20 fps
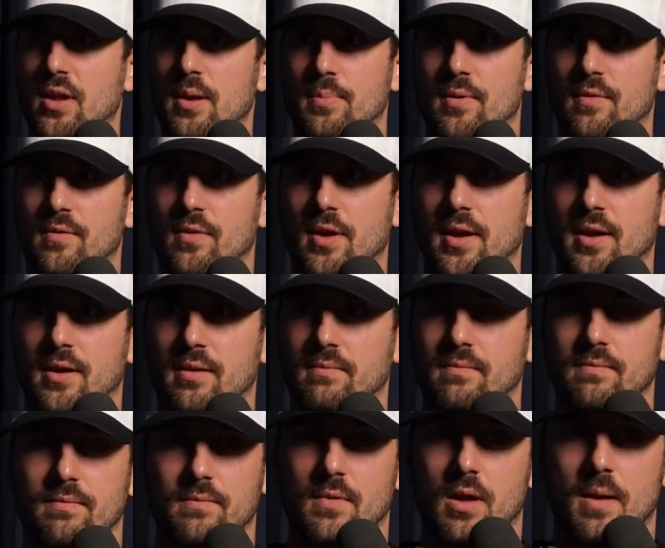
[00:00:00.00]
sleep of
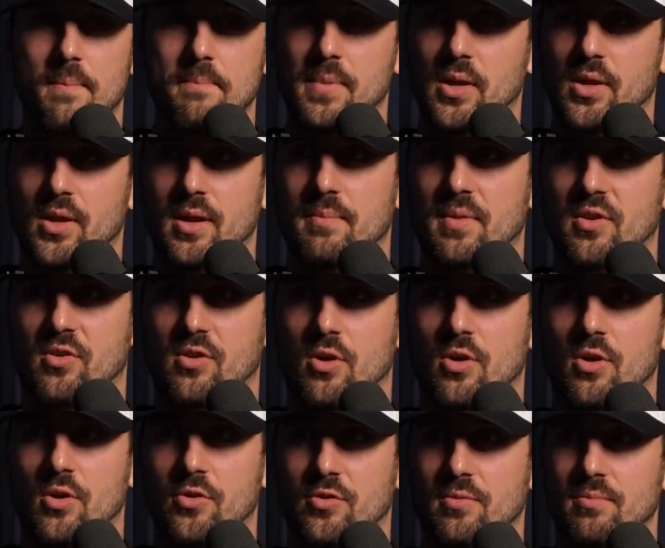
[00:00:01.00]
like a million missed
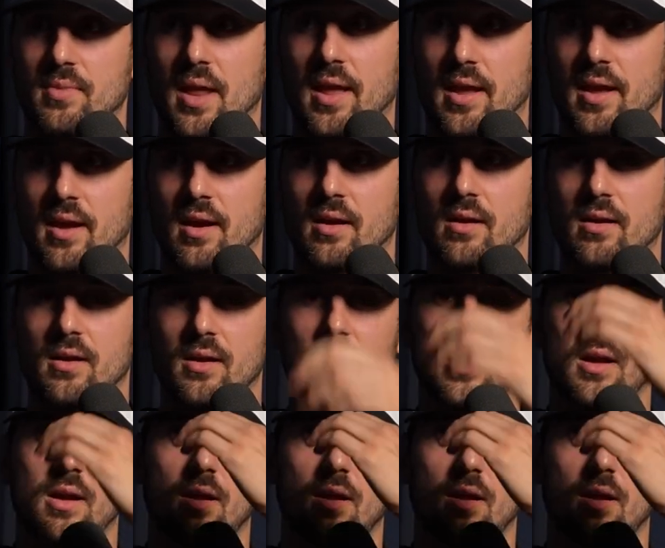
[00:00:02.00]
calls from daycare.